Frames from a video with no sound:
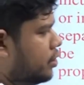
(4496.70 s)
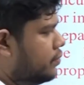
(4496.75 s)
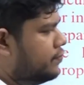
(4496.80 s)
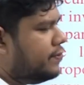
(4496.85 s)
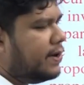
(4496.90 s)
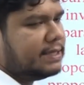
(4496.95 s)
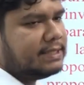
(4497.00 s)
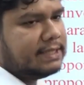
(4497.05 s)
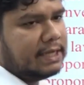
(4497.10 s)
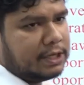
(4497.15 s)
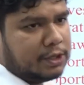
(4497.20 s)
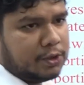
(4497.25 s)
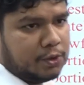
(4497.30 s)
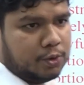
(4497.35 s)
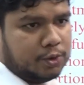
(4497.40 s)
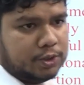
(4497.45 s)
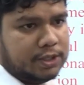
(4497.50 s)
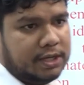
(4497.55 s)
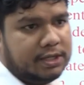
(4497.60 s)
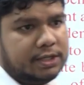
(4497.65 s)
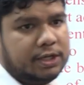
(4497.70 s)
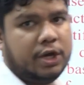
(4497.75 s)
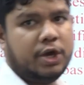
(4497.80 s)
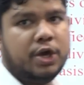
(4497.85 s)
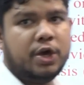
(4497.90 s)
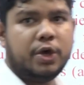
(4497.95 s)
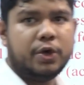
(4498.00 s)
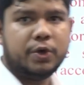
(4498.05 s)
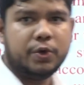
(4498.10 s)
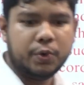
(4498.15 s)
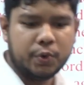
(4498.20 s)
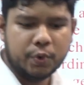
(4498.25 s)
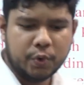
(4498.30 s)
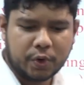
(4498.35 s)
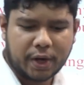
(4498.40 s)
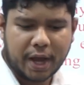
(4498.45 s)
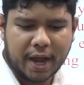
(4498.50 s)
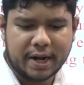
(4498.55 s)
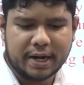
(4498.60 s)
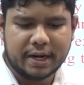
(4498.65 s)
of asset usage. You
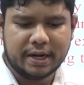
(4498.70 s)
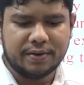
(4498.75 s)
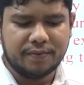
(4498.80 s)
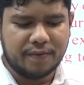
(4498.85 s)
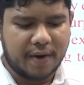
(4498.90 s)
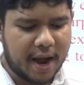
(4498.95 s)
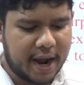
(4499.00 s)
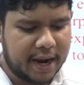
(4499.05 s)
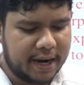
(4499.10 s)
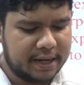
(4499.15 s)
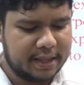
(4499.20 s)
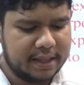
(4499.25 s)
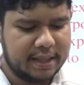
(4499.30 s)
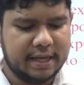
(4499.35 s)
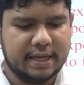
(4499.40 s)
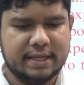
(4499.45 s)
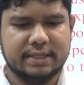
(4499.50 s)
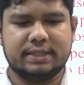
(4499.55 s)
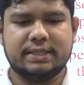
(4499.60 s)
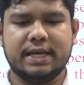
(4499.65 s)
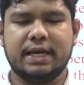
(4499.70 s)
can divide these